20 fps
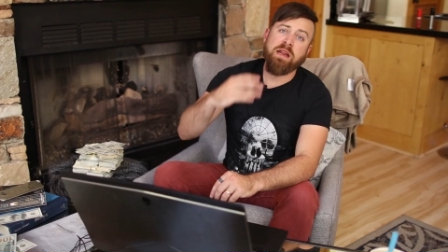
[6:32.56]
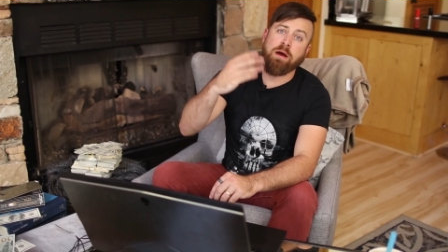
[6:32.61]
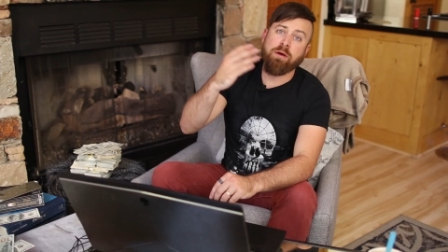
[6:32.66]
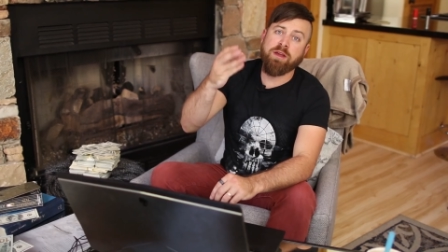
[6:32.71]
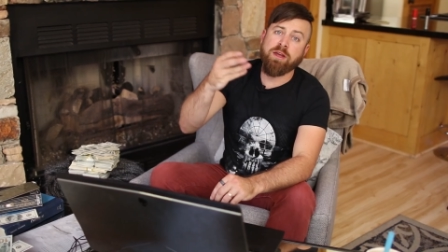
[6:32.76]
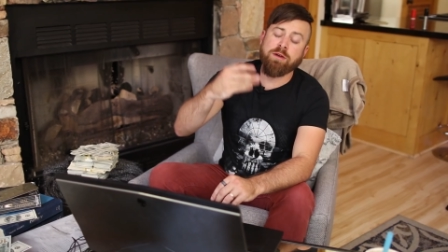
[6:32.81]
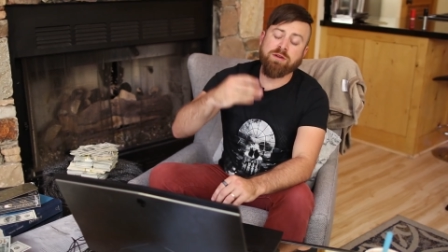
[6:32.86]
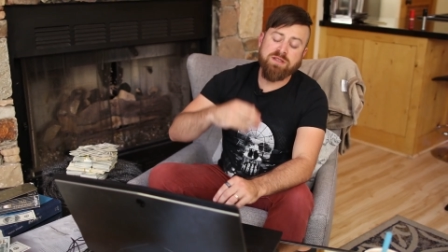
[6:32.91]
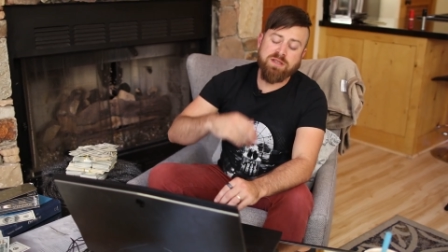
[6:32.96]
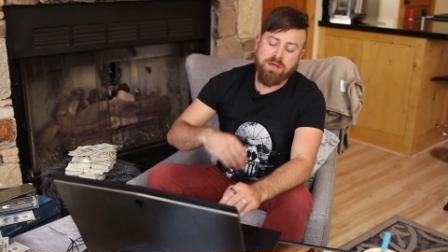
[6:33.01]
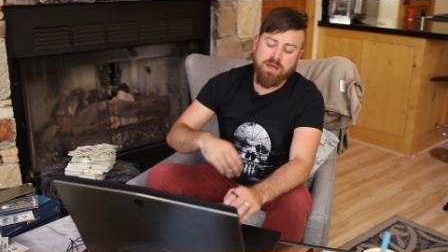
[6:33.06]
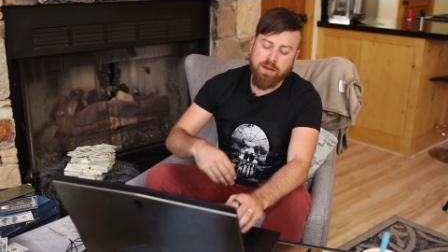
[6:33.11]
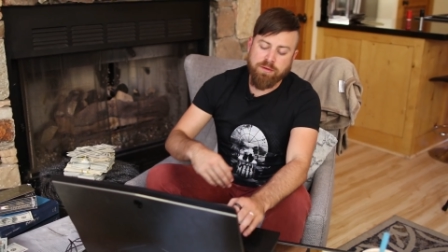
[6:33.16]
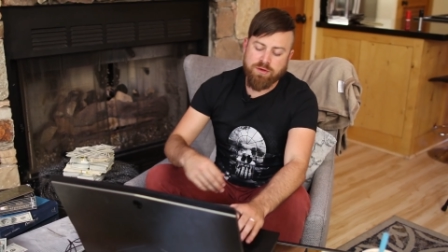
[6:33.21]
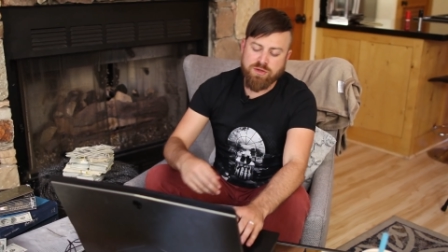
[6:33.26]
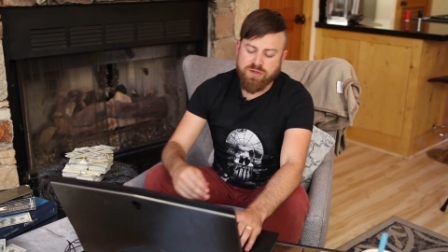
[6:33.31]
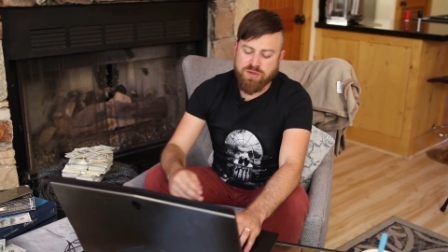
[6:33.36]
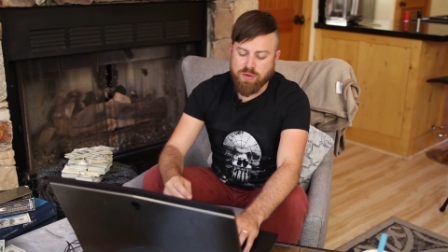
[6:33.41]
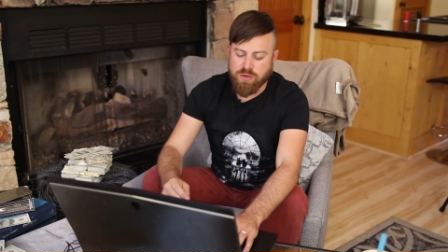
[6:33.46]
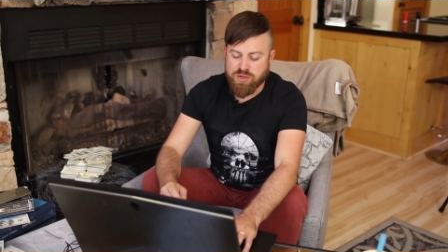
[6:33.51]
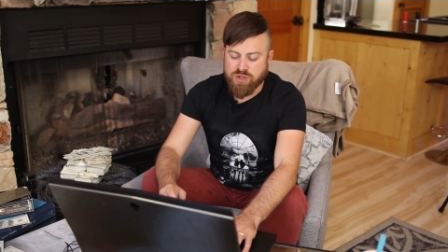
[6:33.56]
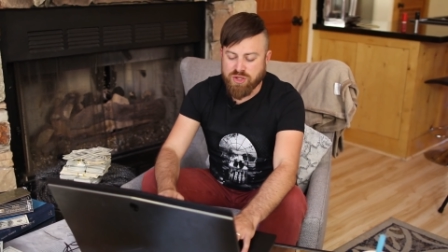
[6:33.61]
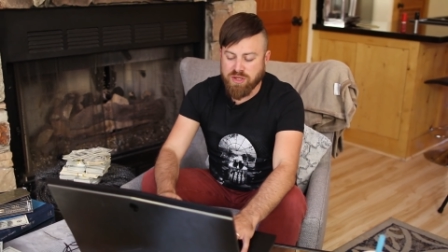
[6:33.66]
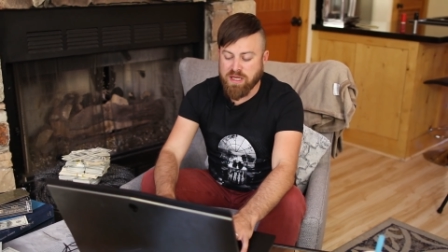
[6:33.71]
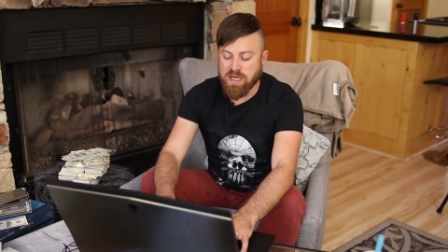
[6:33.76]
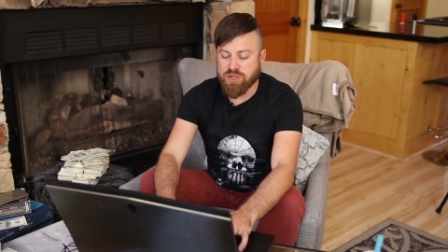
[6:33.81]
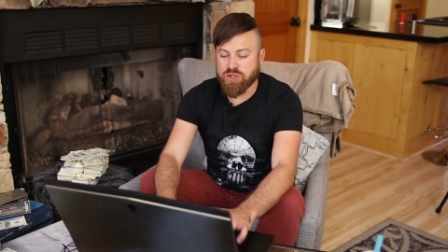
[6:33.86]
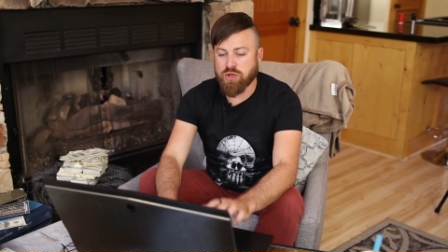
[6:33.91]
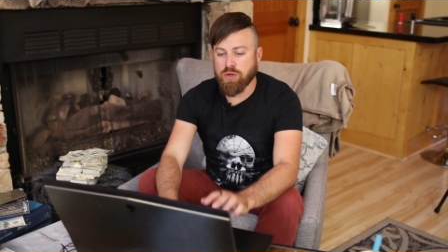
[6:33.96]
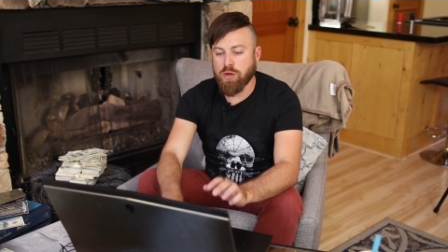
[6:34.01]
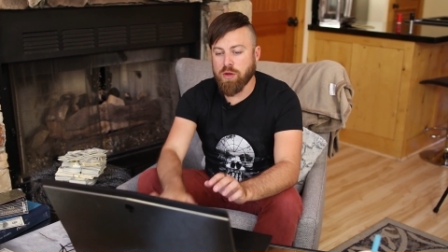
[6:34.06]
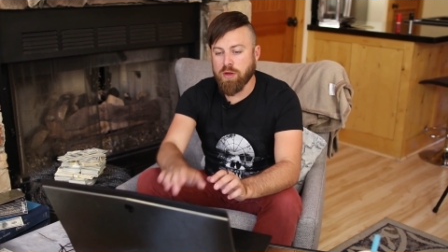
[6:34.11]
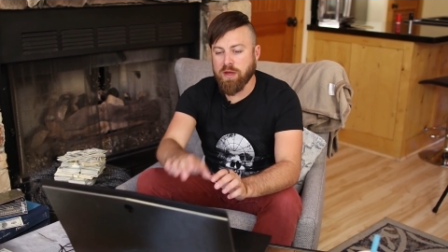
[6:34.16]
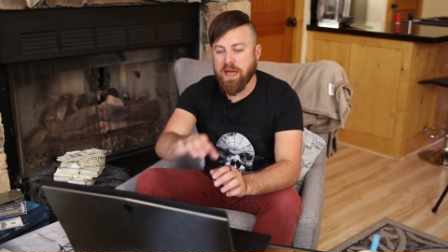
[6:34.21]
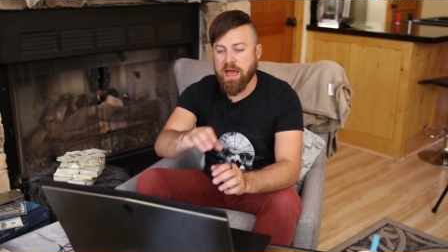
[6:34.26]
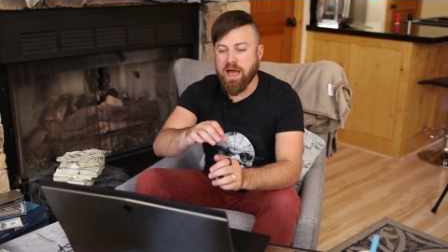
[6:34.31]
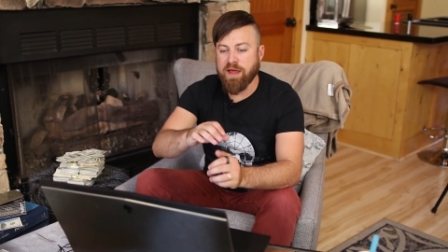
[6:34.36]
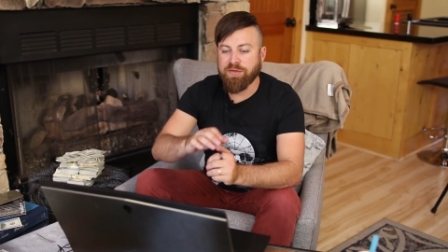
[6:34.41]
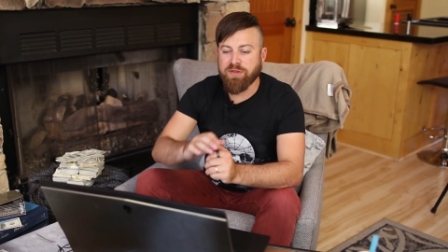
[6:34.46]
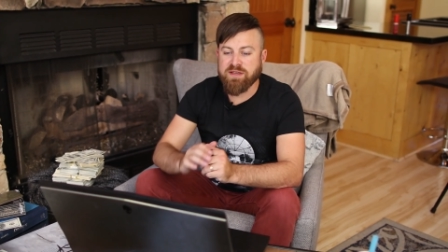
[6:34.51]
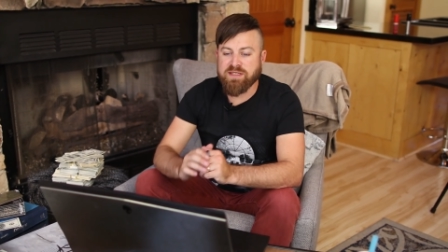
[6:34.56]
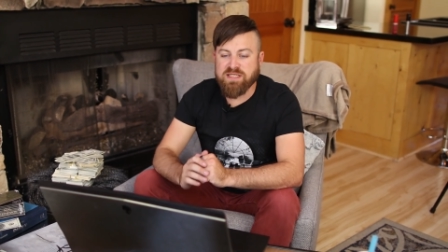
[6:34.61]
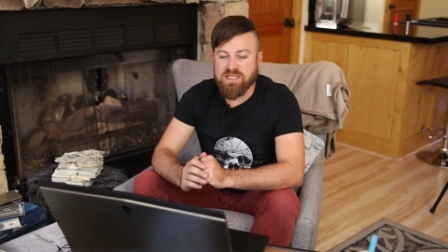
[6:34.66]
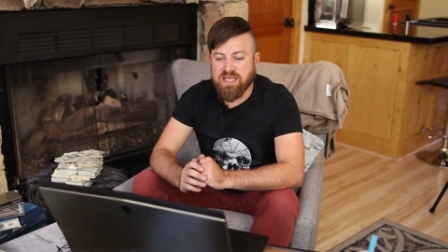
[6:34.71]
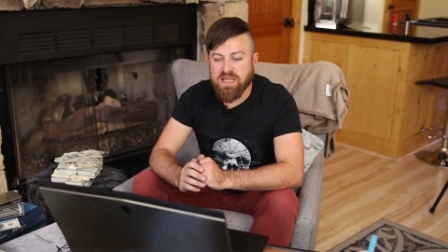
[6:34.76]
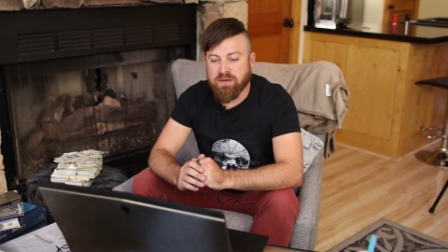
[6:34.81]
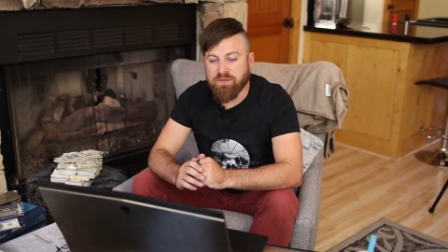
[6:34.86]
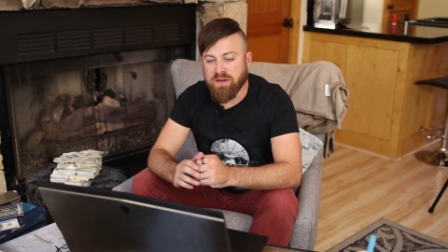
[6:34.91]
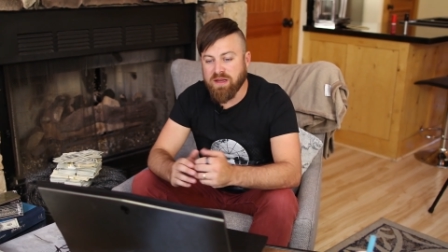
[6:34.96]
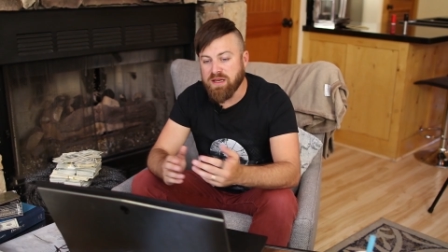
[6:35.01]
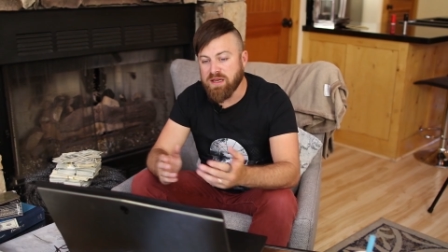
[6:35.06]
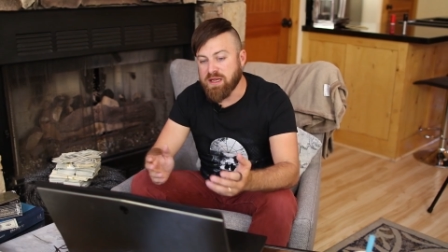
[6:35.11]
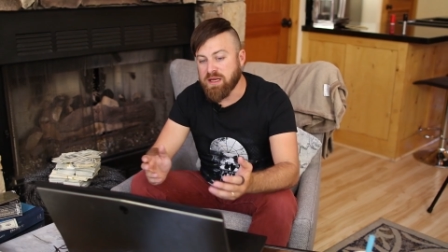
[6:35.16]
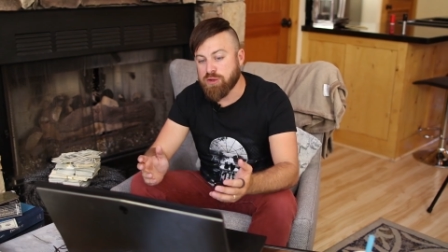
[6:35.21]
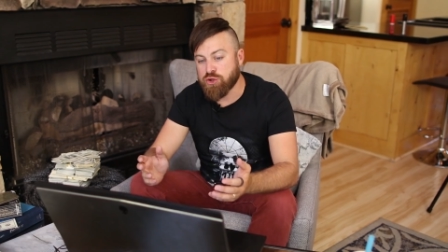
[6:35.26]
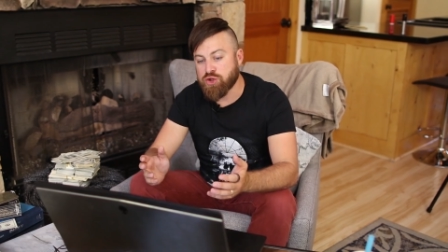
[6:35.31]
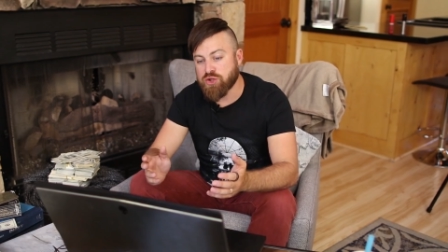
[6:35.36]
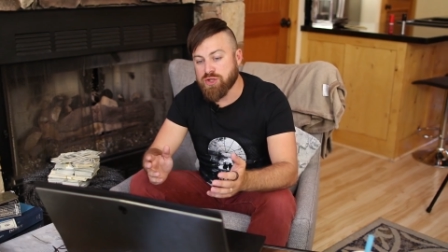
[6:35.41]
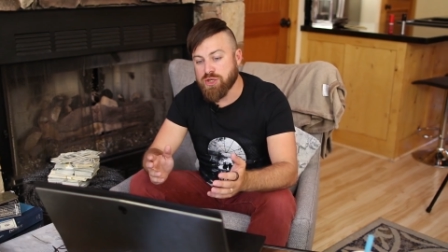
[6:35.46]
Now here's another search. Let's look at the TV niche.